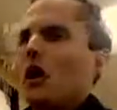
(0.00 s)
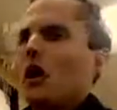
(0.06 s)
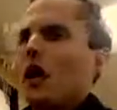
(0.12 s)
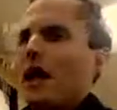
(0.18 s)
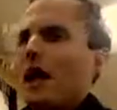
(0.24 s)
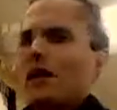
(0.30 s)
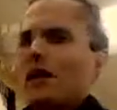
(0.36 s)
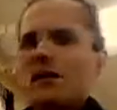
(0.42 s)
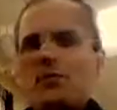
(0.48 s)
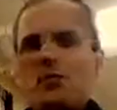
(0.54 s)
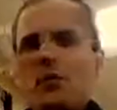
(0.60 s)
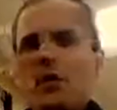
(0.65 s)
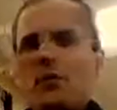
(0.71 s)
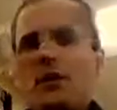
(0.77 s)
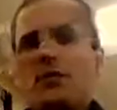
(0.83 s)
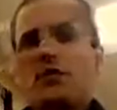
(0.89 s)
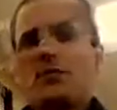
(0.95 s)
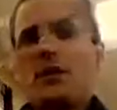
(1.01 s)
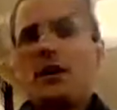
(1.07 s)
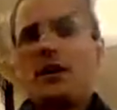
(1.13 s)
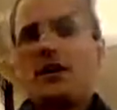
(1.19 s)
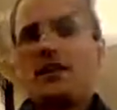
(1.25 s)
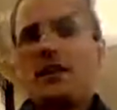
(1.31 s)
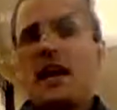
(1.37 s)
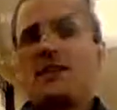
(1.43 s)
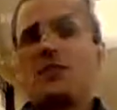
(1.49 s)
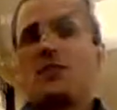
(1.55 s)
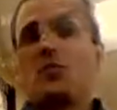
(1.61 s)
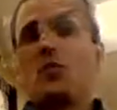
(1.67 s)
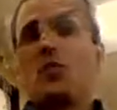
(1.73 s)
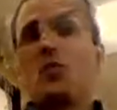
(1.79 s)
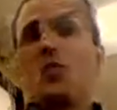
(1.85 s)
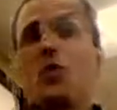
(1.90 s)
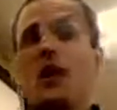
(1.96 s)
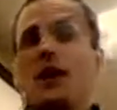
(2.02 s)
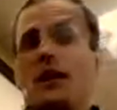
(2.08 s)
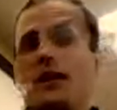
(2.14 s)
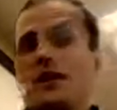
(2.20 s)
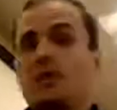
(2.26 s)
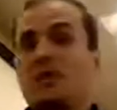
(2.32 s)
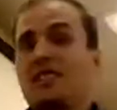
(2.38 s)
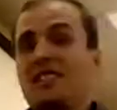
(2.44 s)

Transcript: And what most Americans have is 1